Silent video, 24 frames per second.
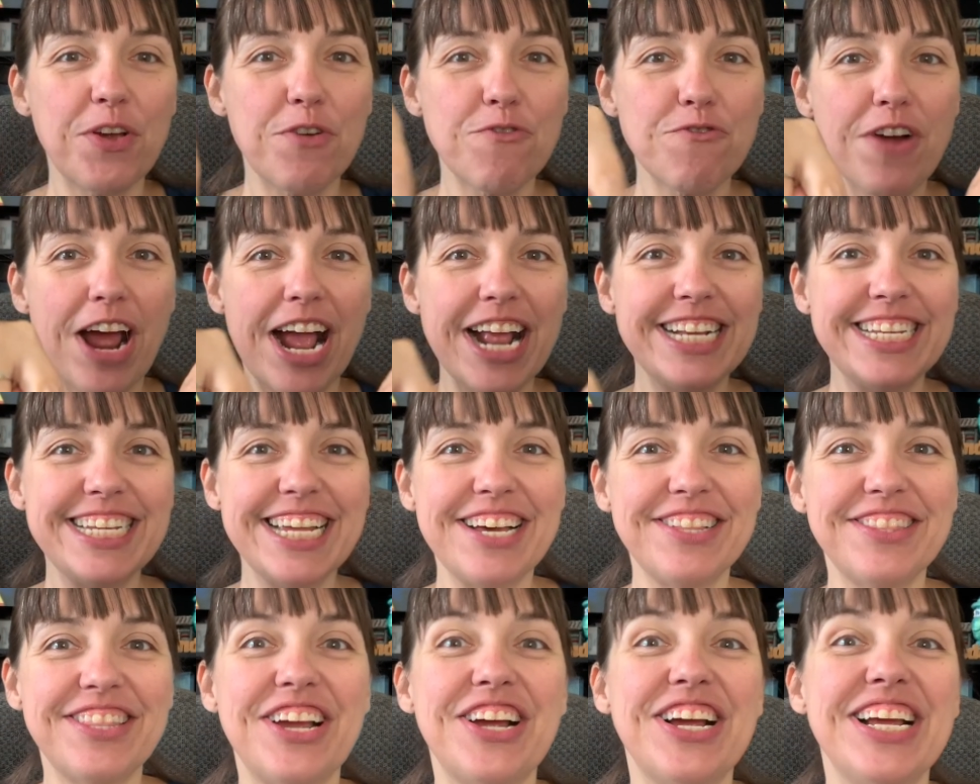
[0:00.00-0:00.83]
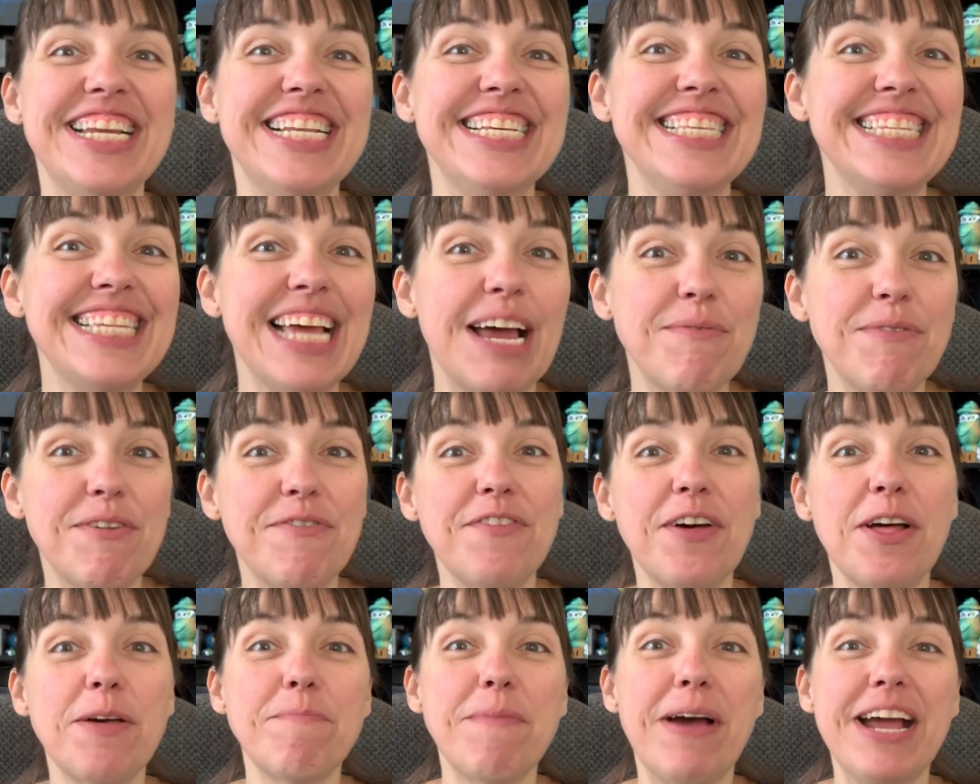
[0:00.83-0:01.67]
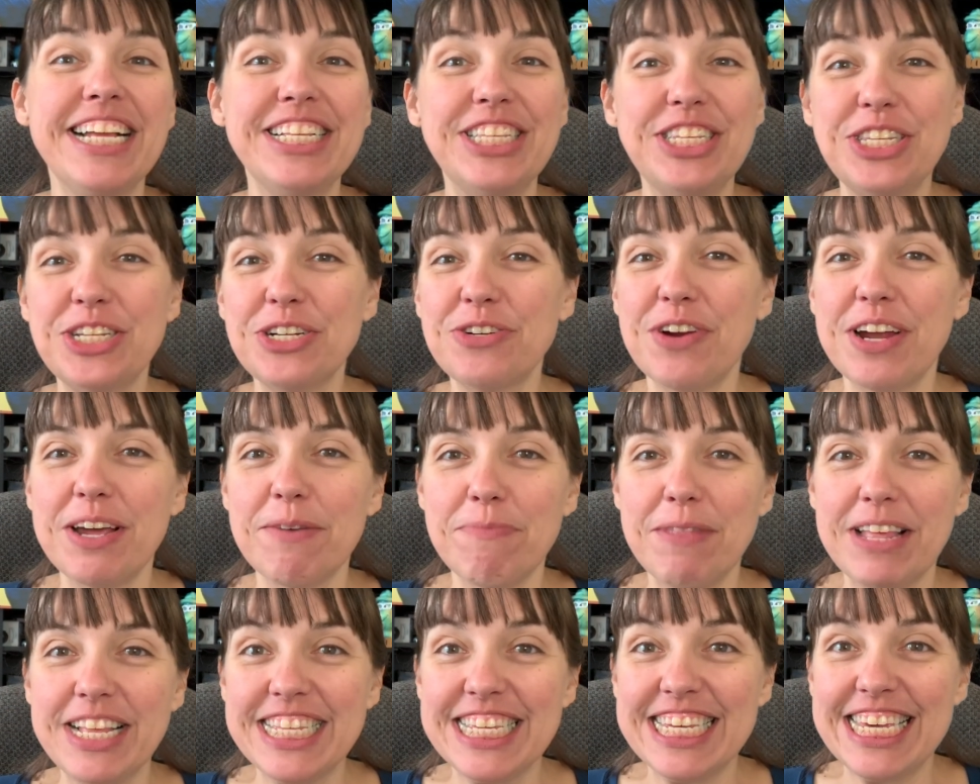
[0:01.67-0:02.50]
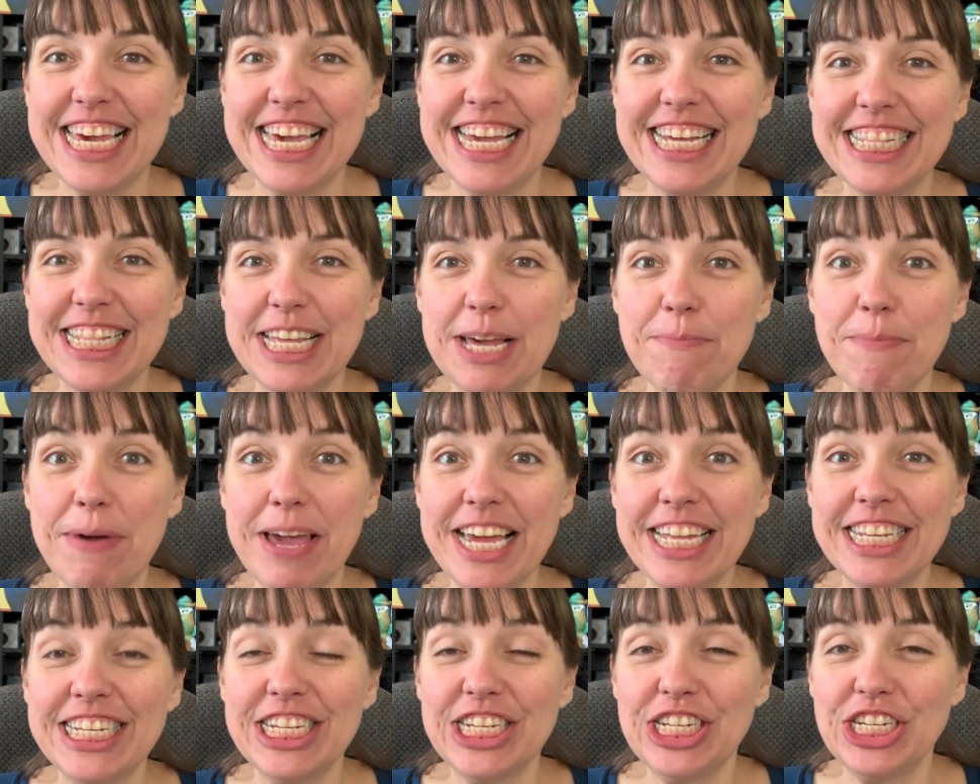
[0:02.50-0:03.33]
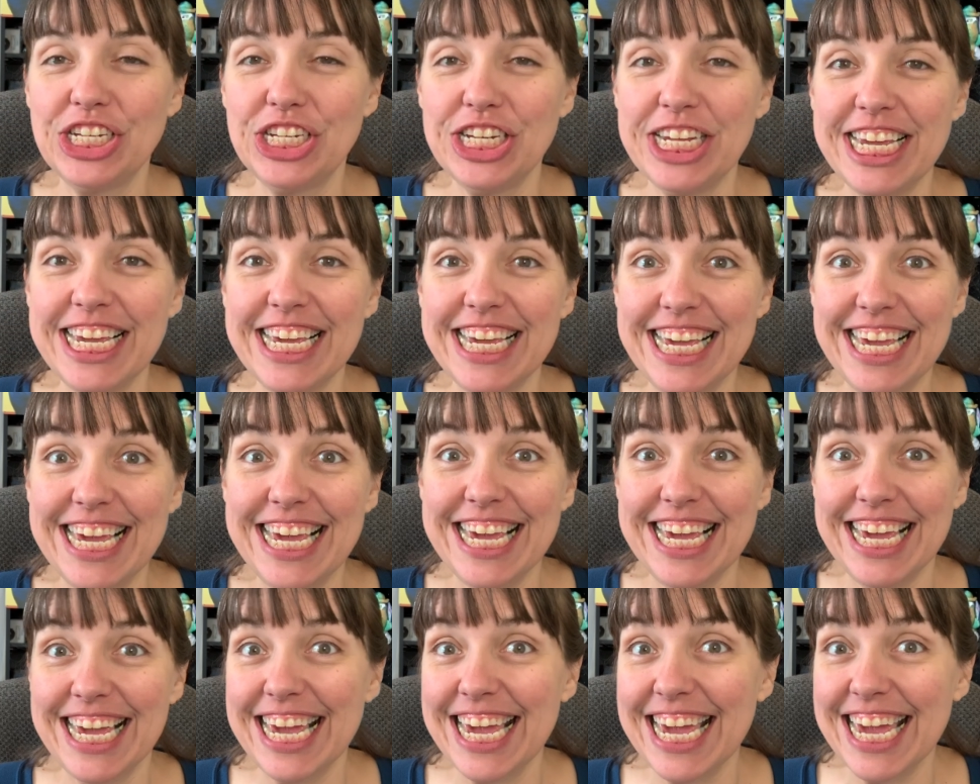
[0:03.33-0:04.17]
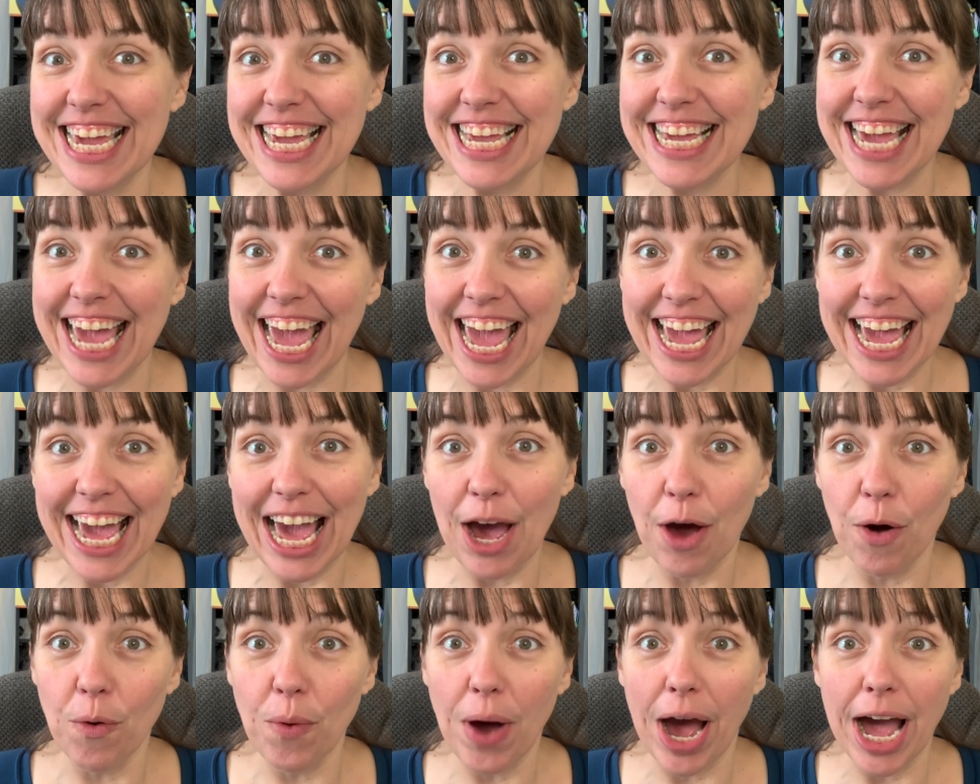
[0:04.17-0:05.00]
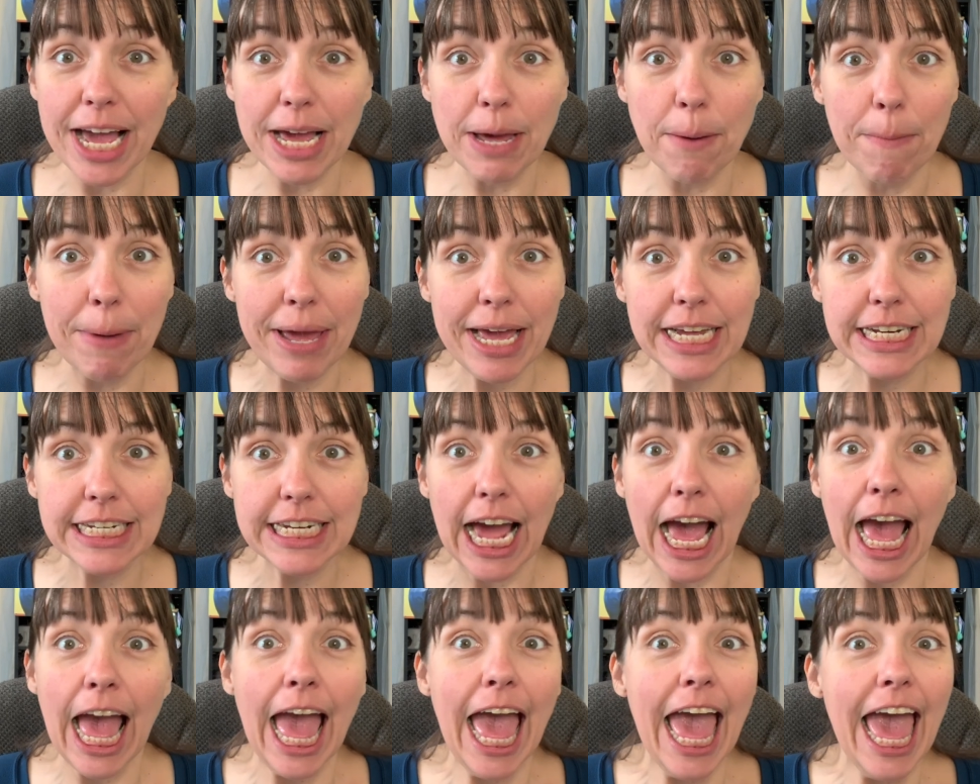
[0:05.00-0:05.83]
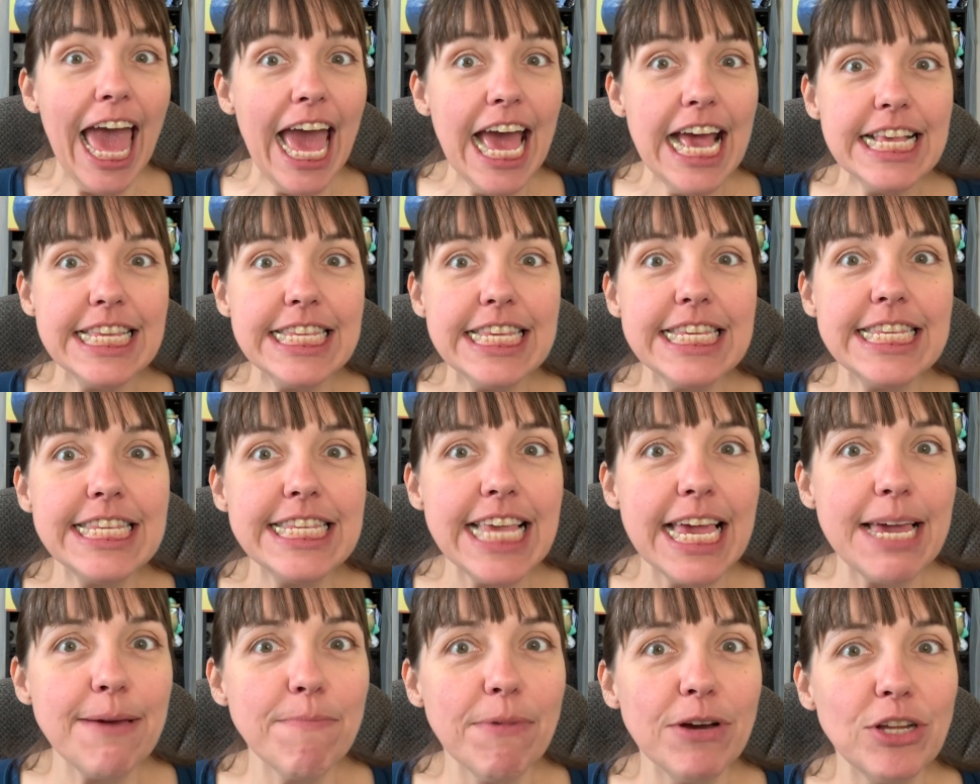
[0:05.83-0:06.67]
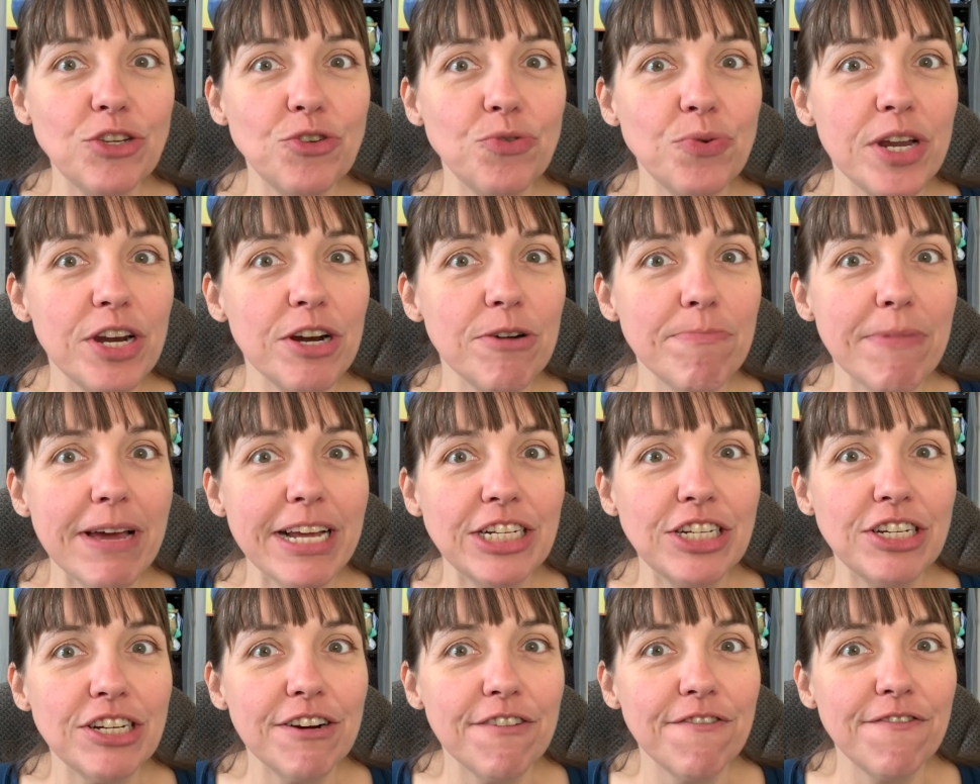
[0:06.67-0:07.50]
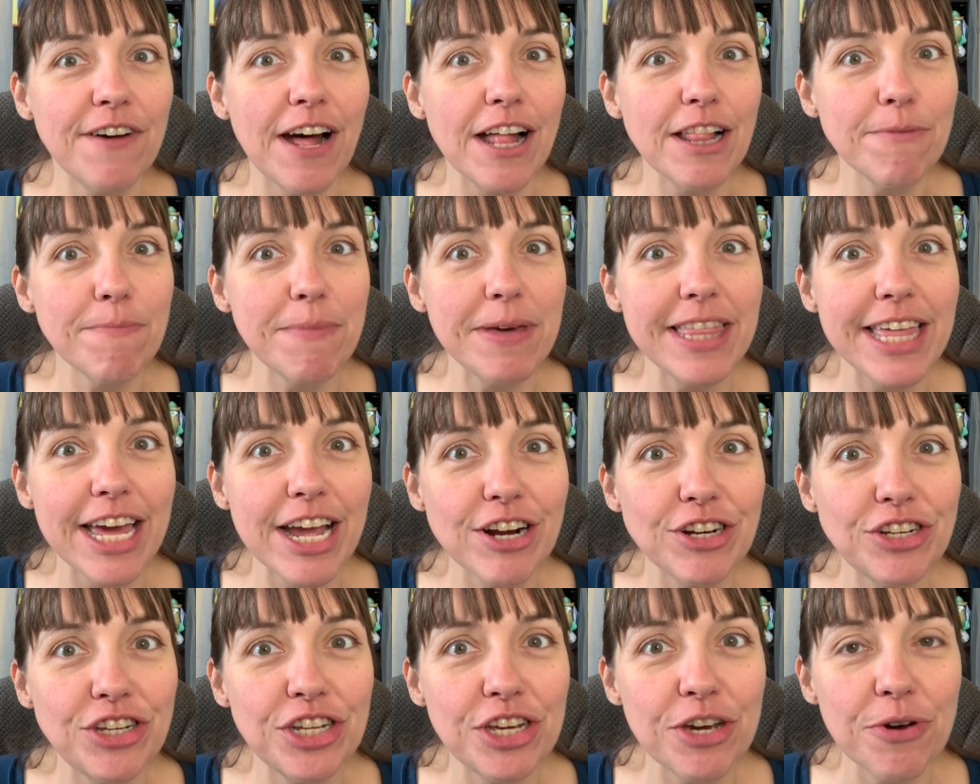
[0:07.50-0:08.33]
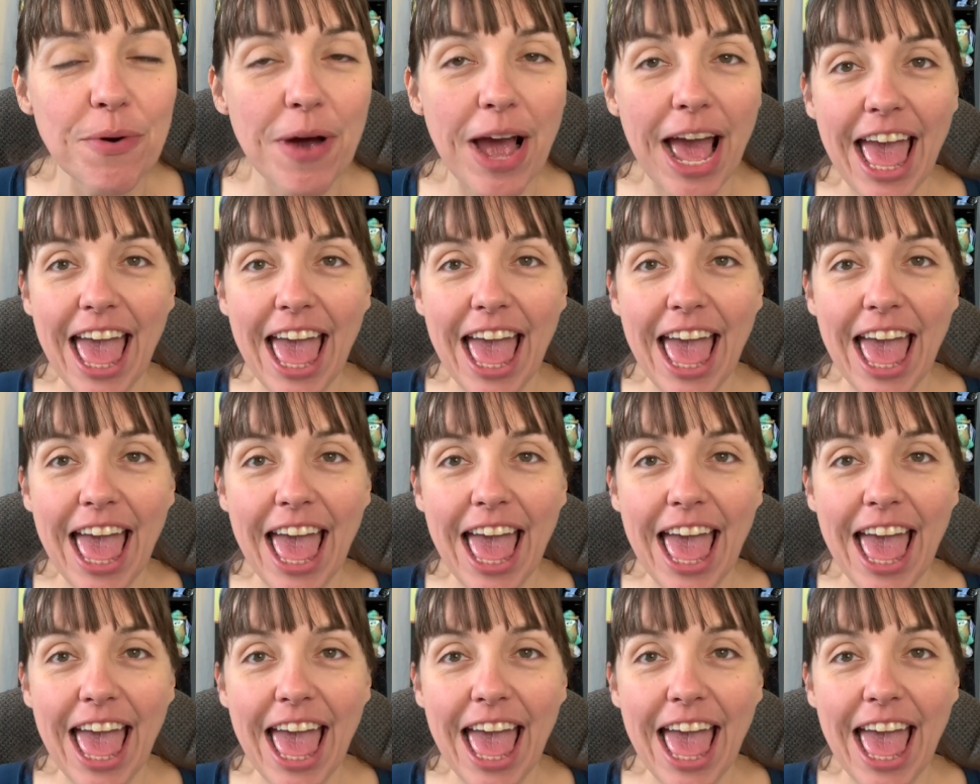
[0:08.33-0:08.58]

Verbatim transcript: Right down there. And it's time to find my Instagram. That's Geekly Amanda. G E E K L Y Amanda. It's the same on Twitter. Make sure to follow me there too.